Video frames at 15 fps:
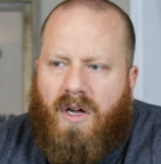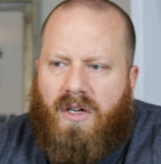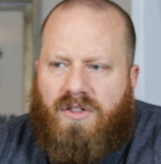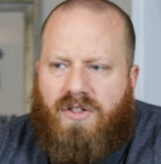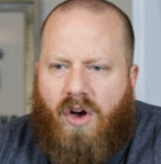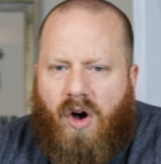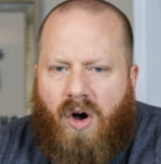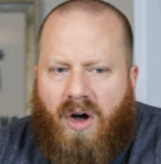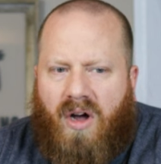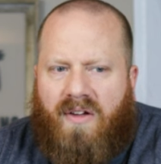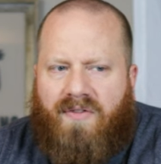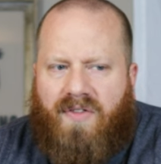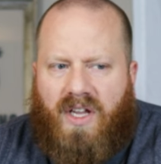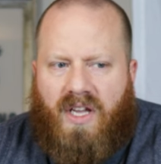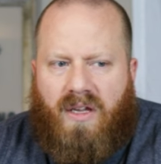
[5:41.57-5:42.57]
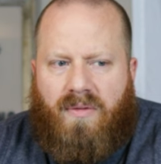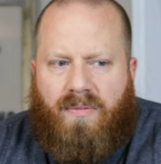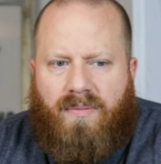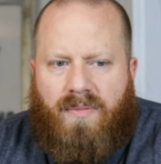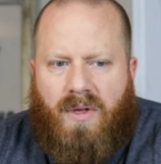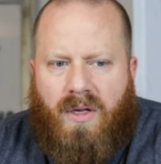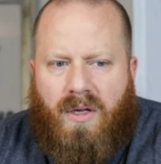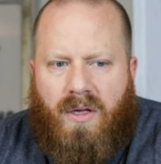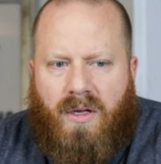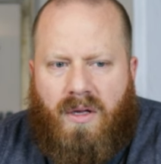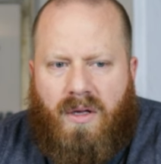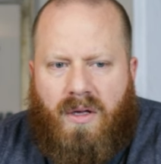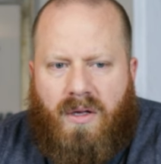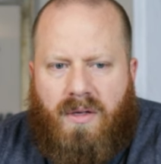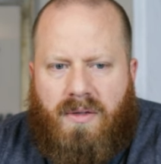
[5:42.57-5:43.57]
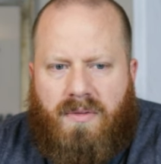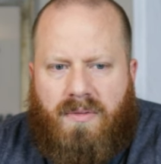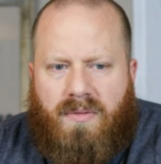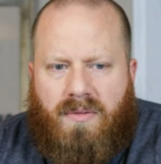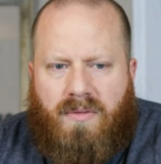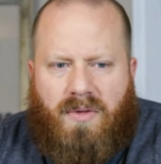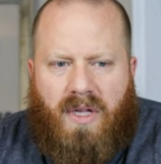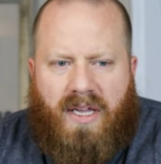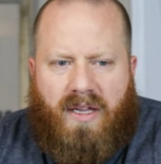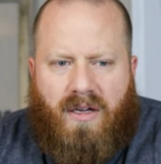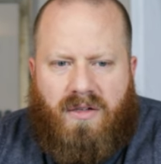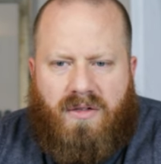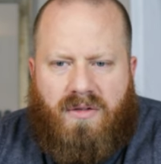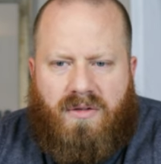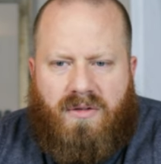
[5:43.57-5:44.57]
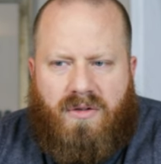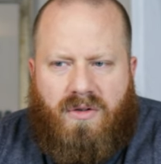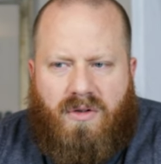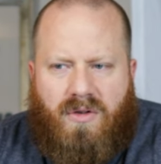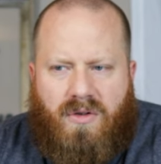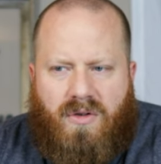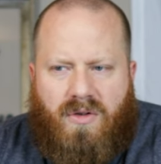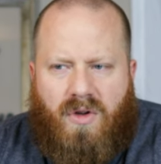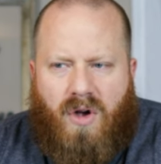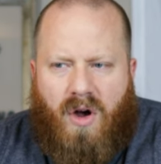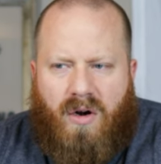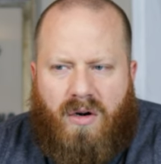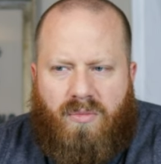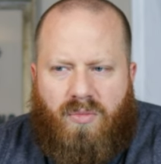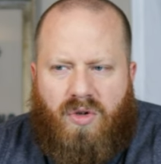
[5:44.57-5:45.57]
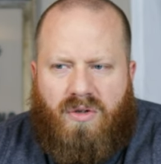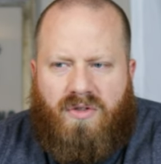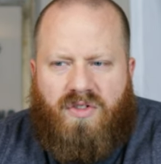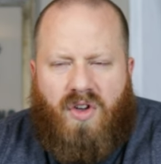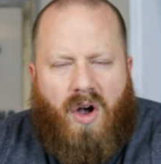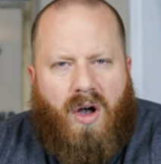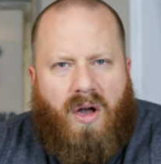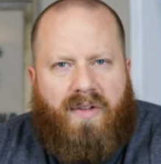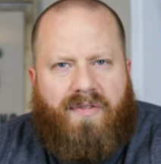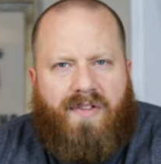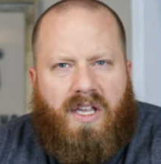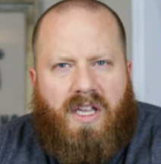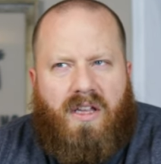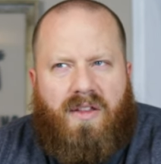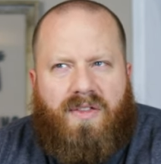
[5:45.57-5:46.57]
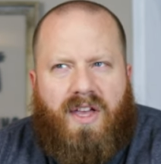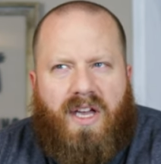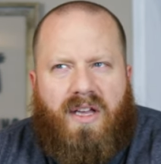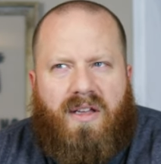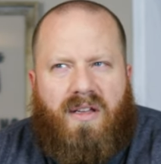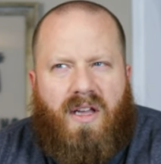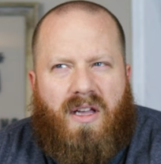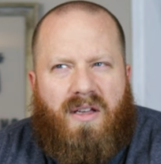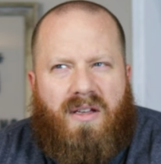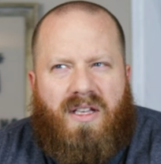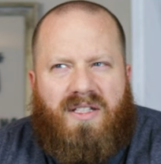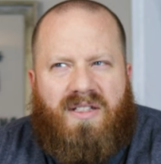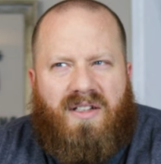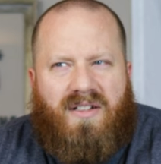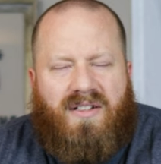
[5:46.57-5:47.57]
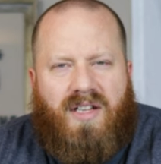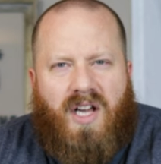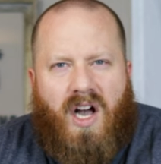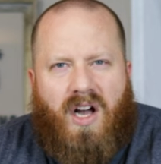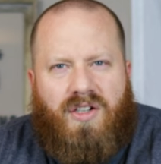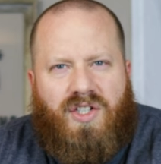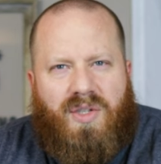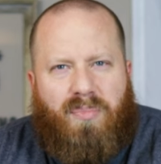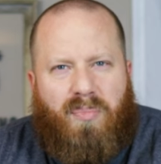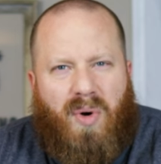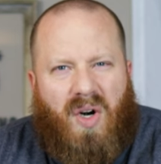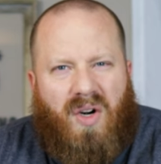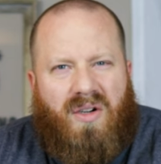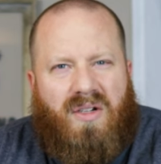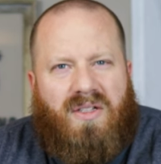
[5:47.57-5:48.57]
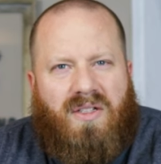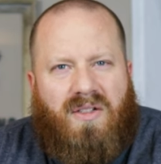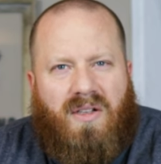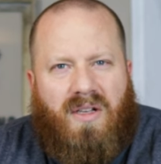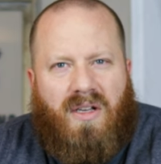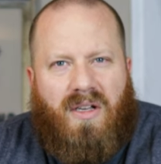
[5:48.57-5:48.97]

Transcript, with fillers: a toffee, like a caramel toffee that is a touch burnt,